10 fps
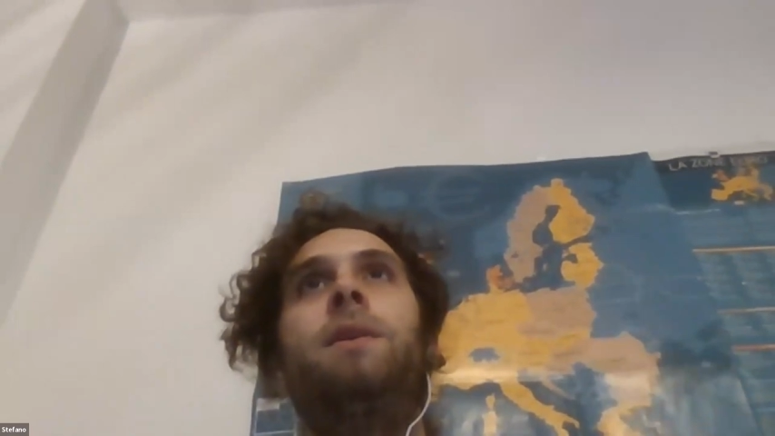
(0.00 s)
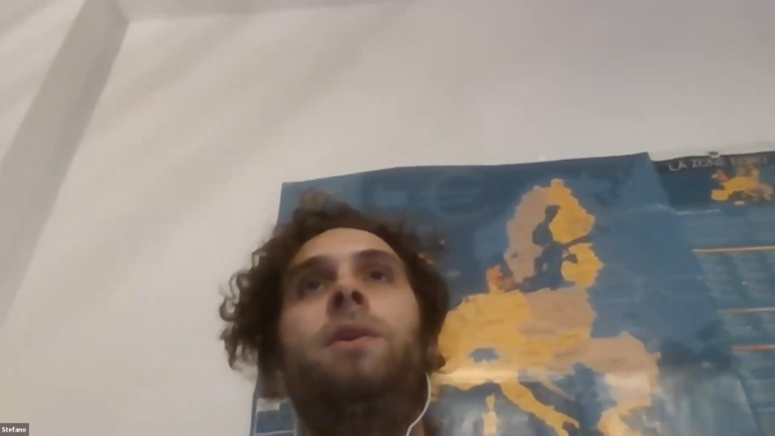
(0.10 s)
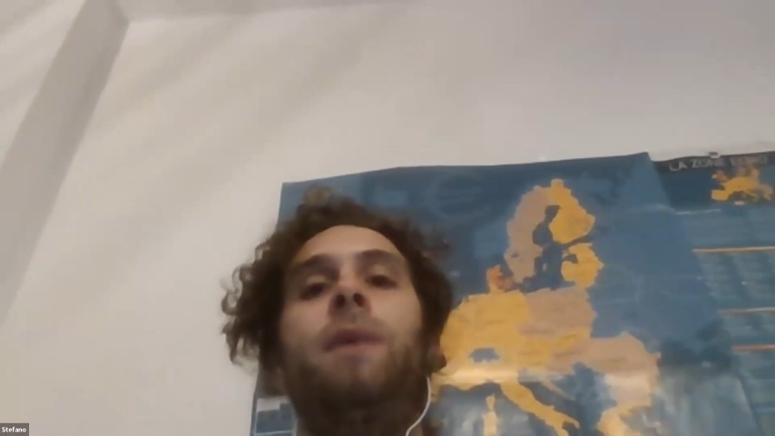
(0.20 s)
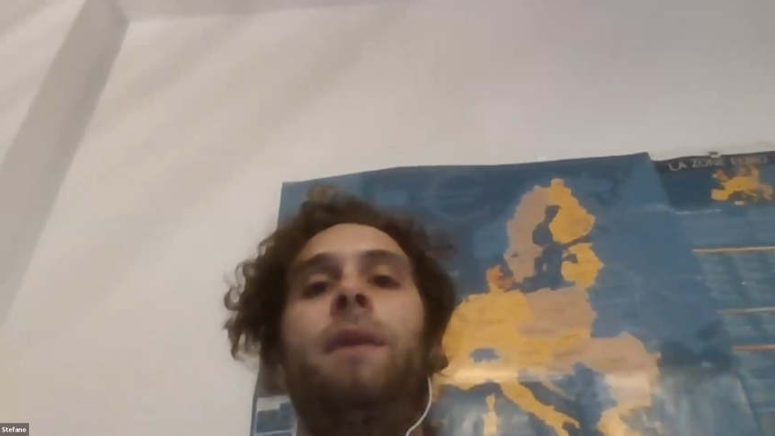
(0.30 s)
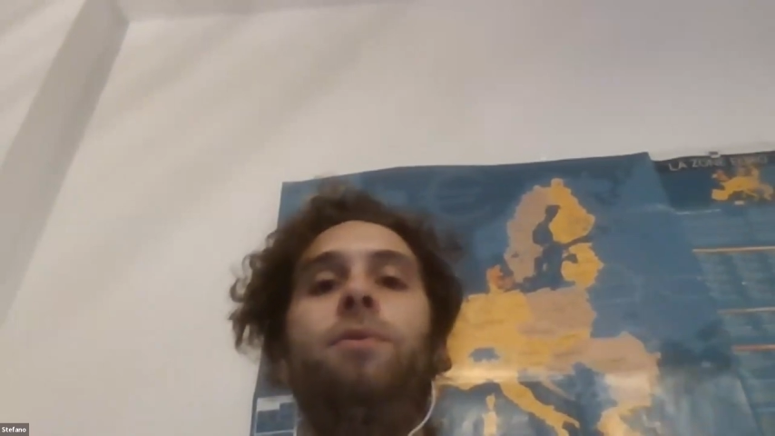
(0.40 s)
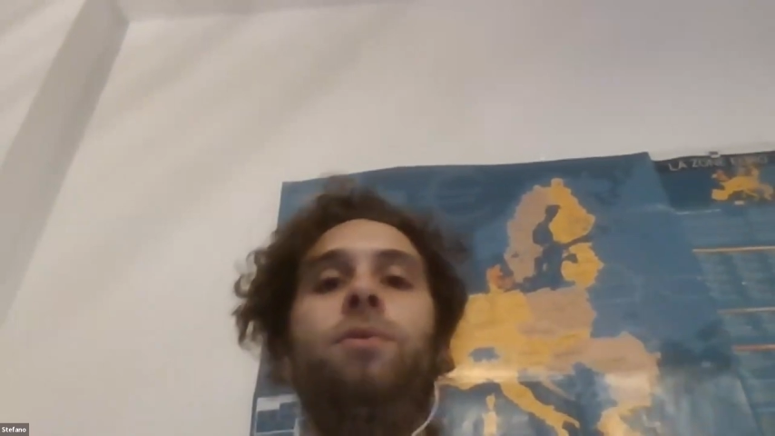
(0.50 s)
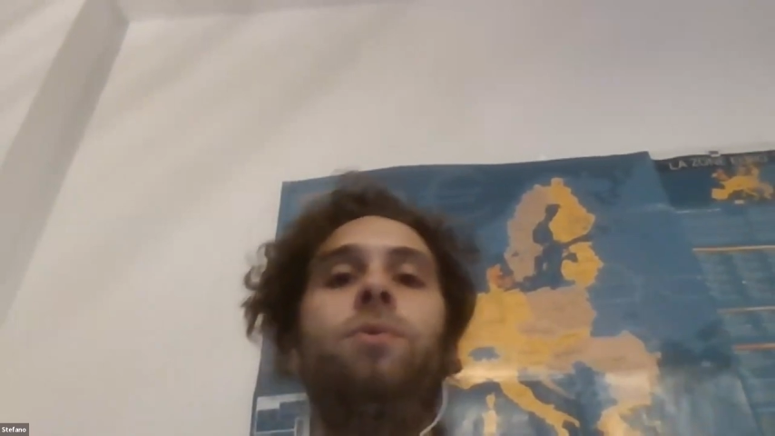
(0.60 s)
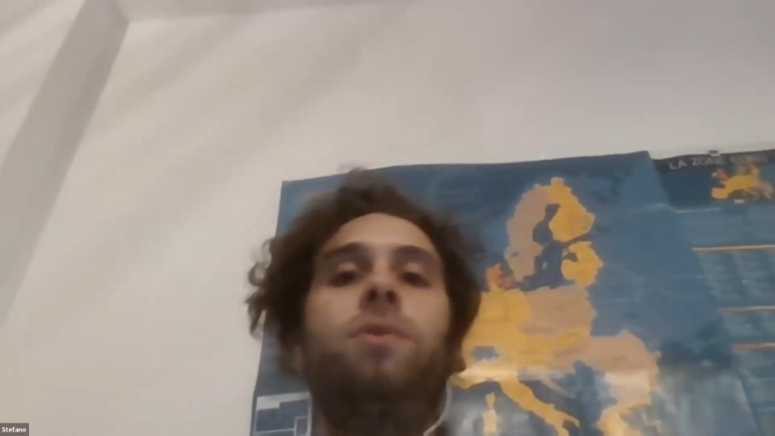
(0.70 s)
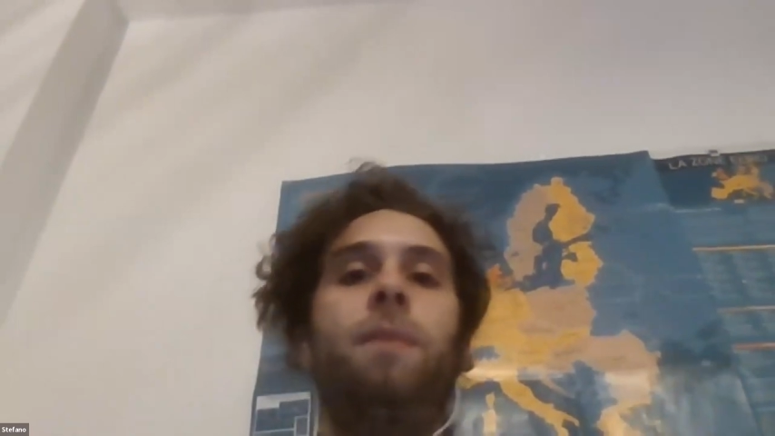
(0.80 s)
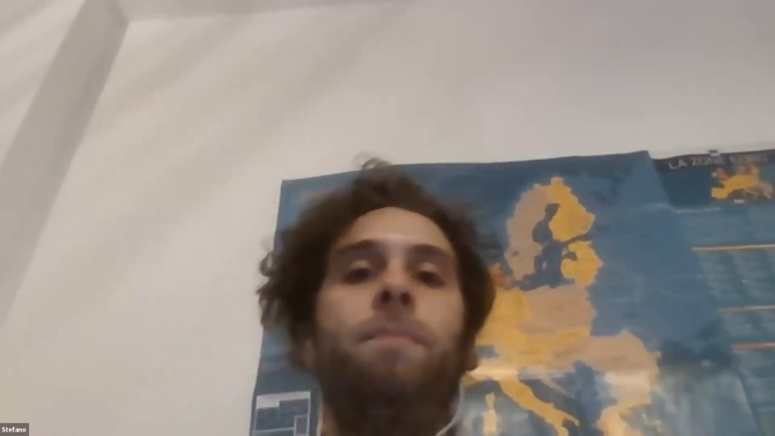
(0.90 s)
you have to
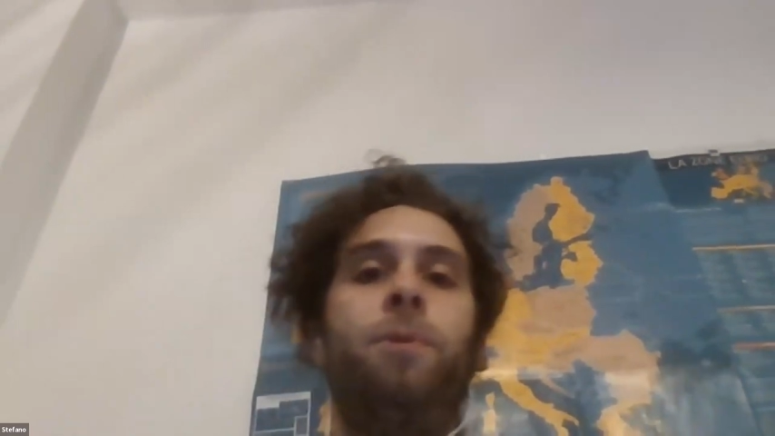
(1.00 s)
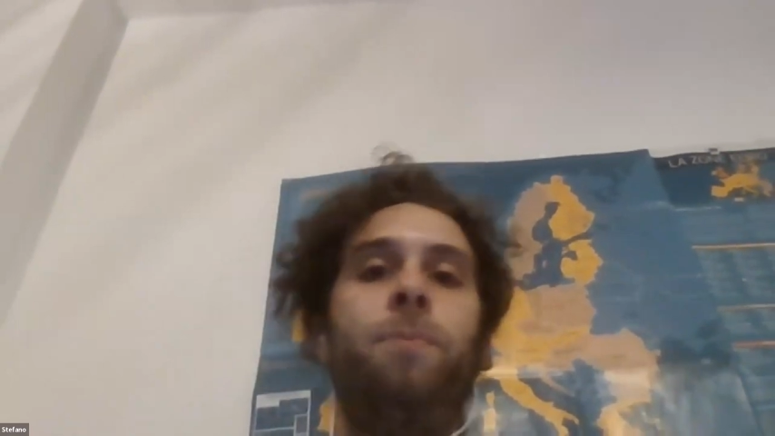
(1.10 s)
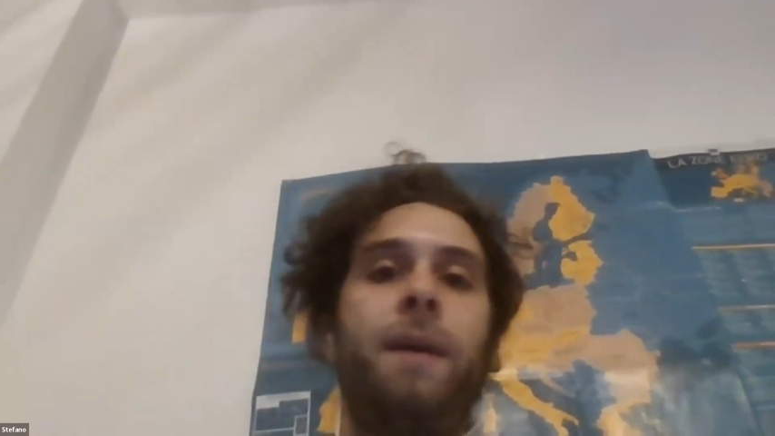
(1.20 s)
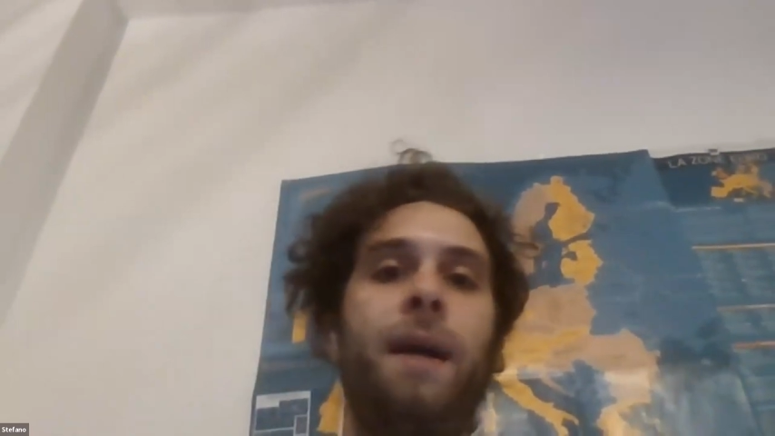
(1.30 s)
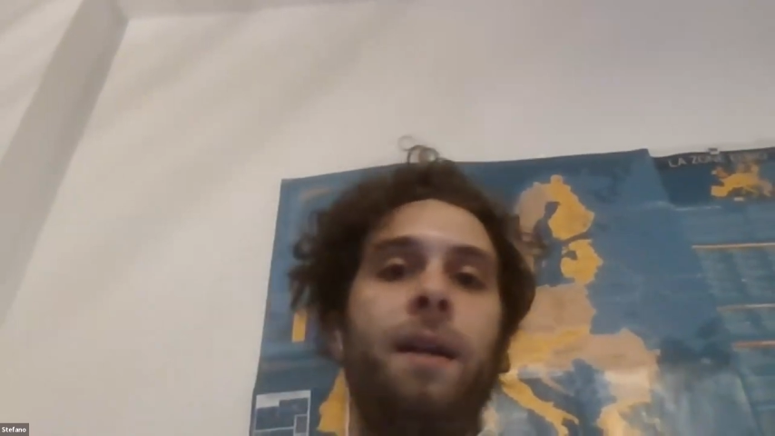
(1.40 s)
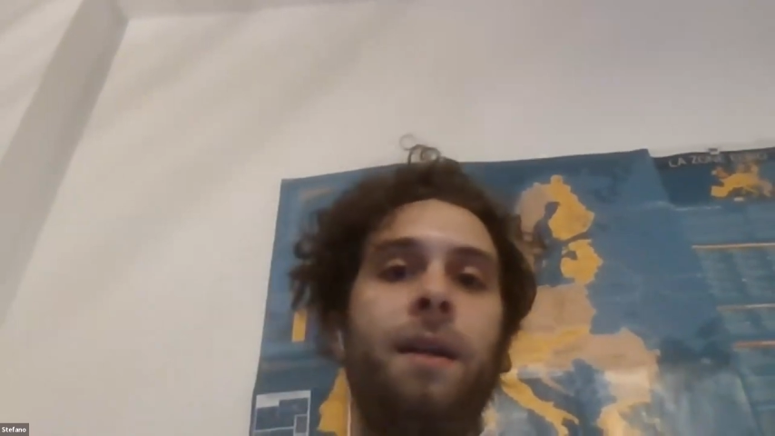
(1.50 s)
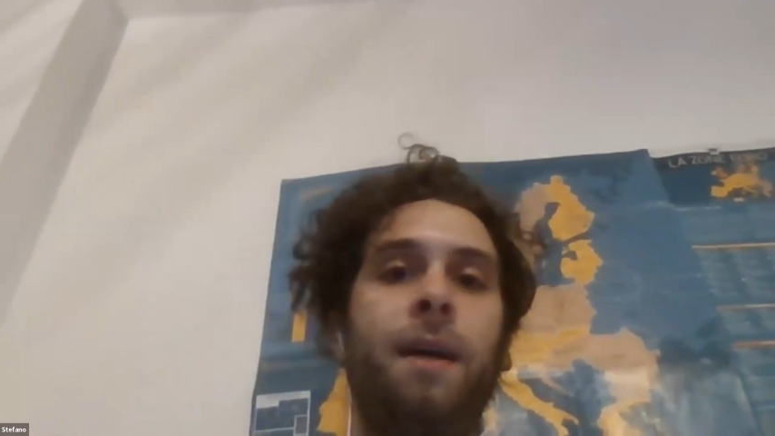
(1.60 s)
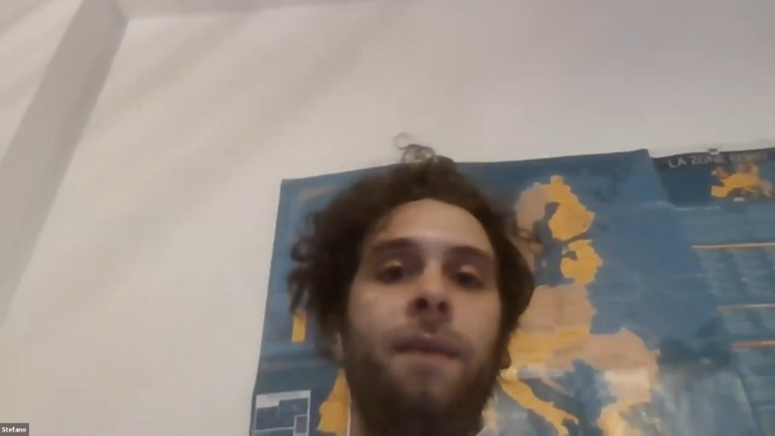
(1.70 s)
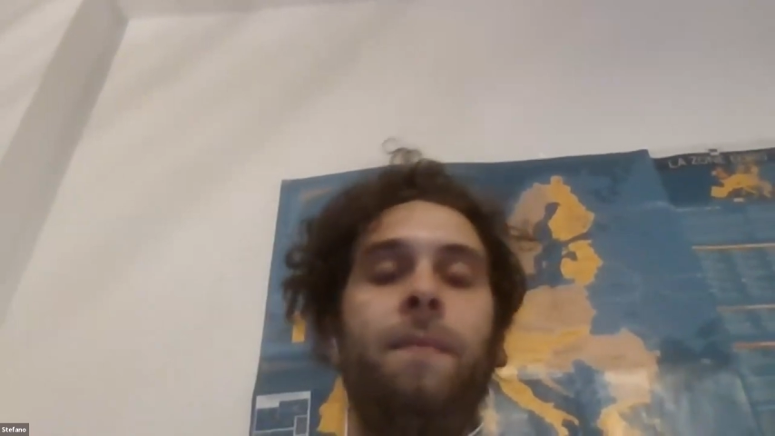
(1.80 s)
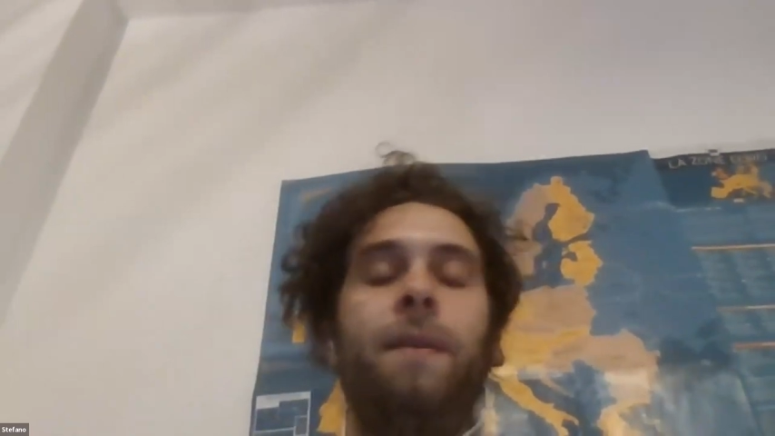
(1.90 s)
do some
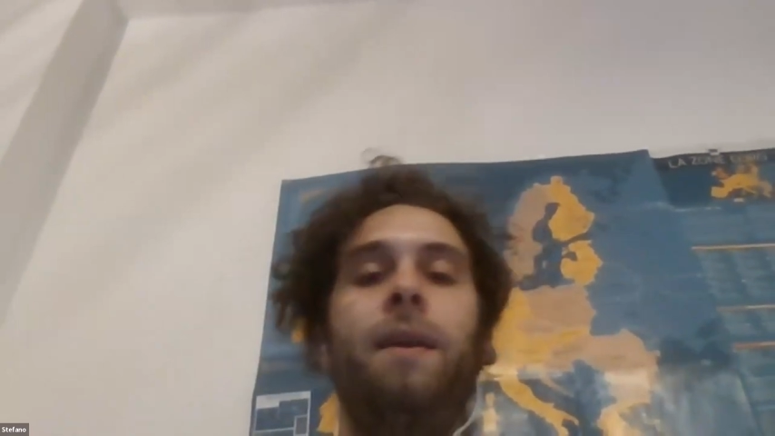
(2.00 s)
propaganda